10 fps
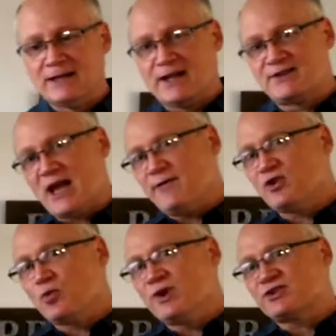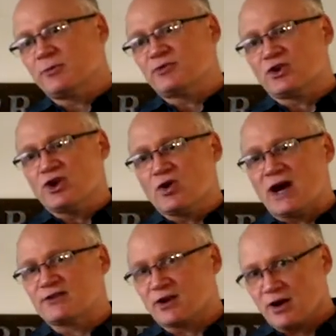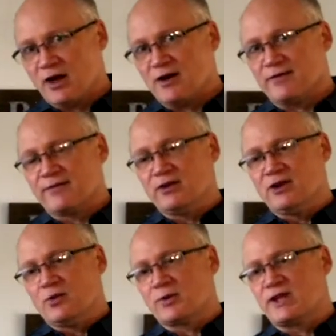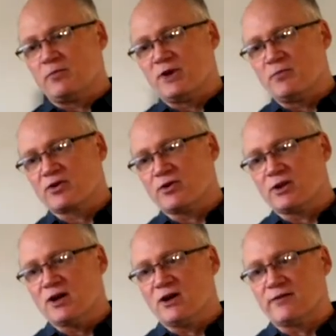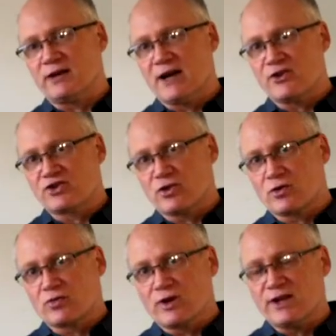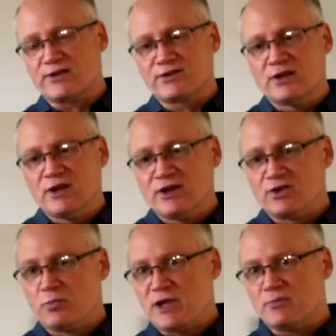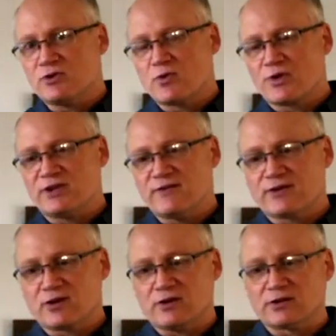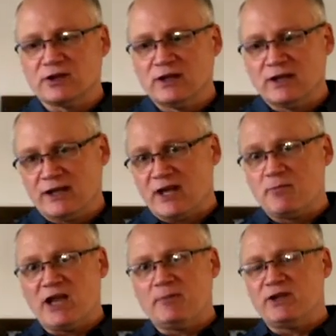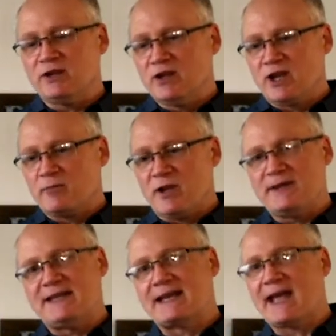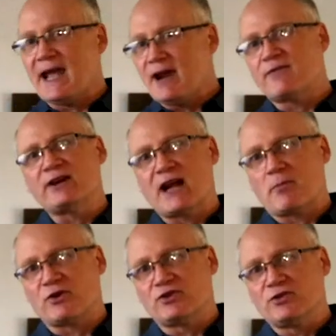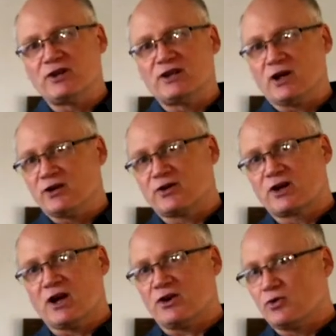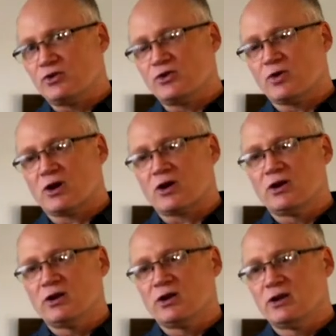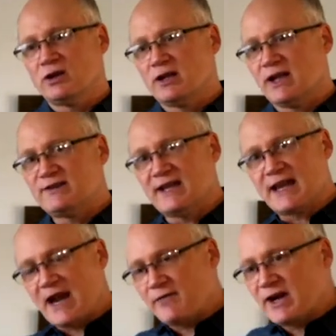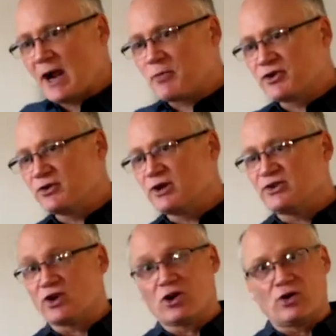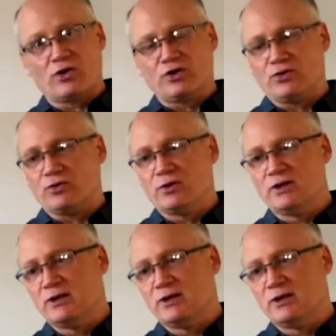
And it's having wisdom to know how to love with a biblical love and how to show grace to people who are difficult. And maybe, and maybe take every opportunity to undercut who you are and take every opportunity to hurt you